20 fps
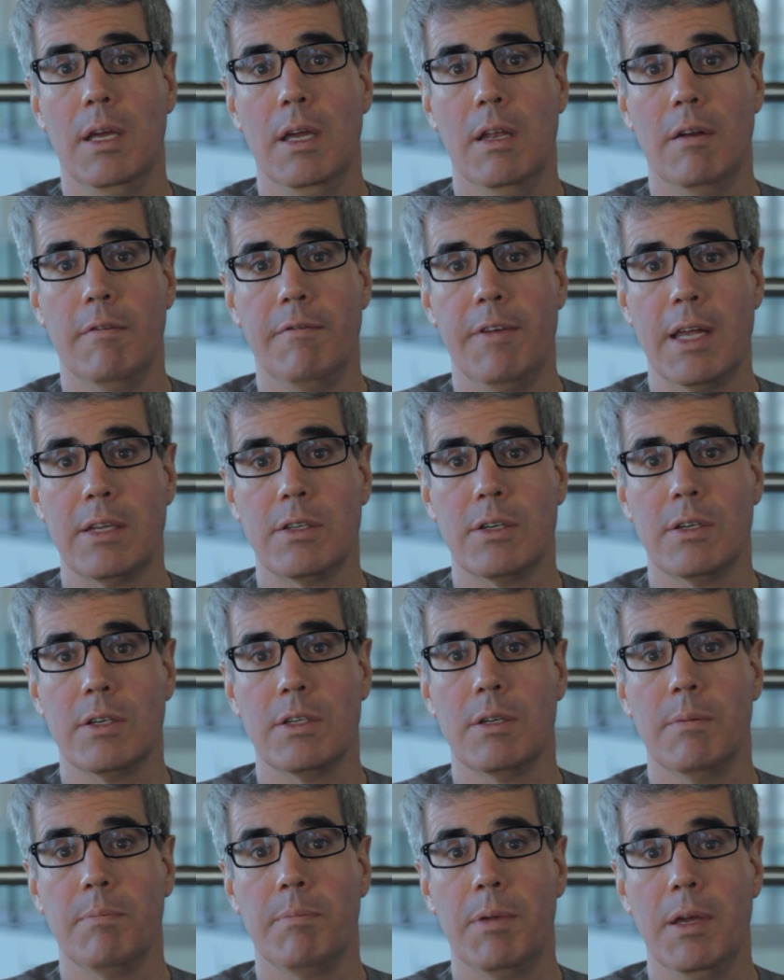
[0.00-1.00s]

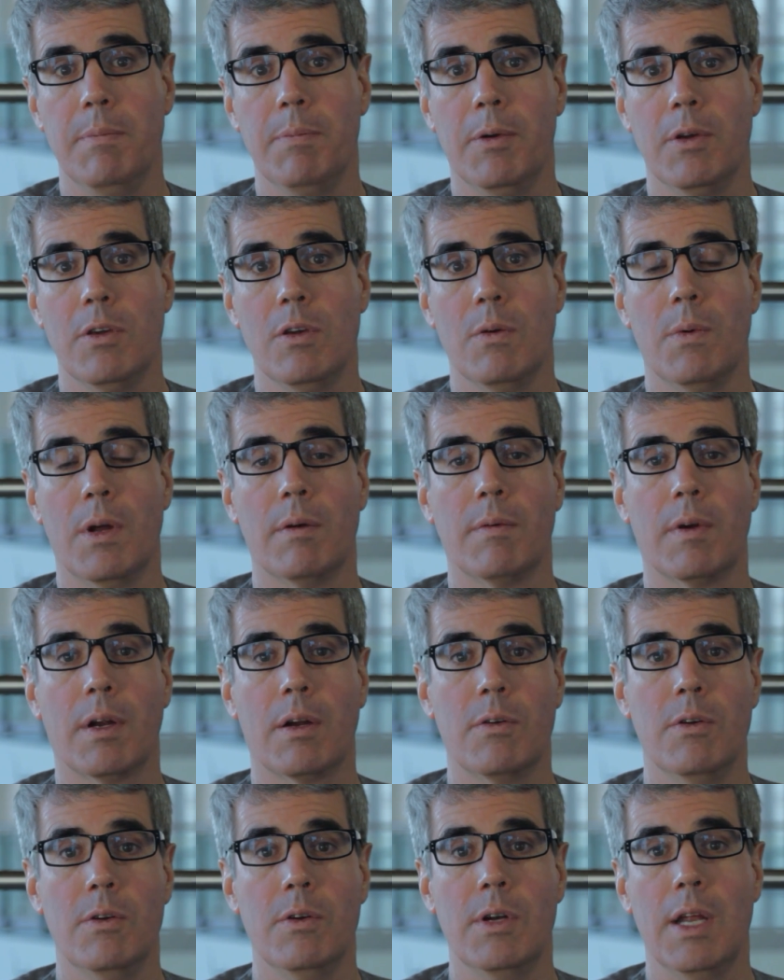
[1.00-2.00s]
investors and people you want to
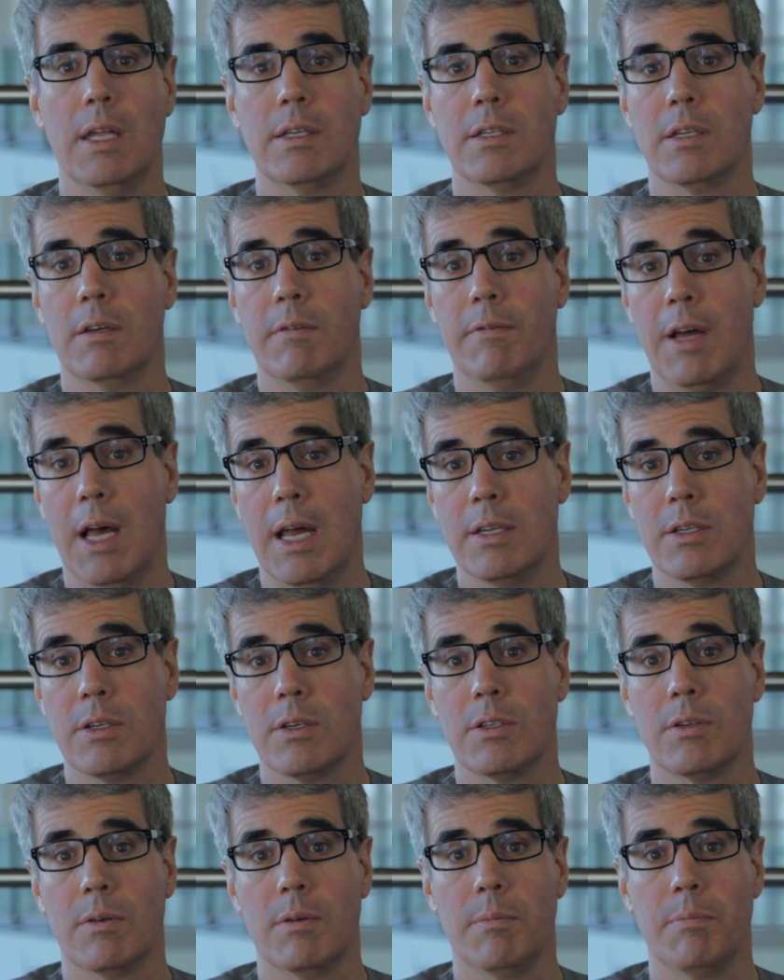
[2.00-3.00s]
recruit as
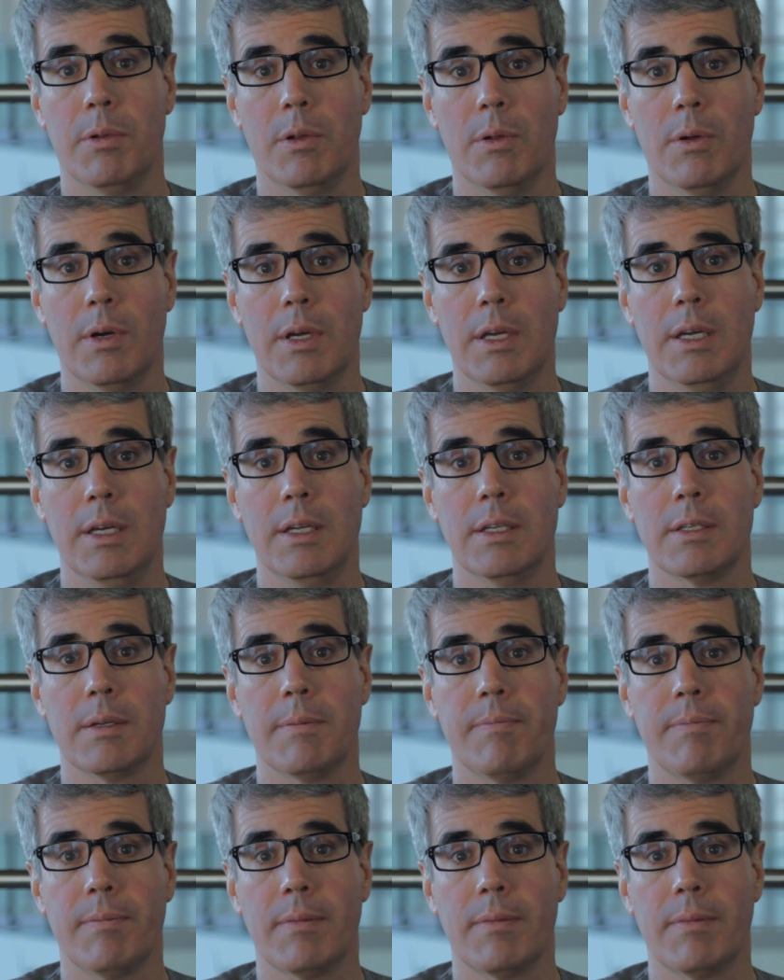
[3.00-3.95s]
advisors or employees,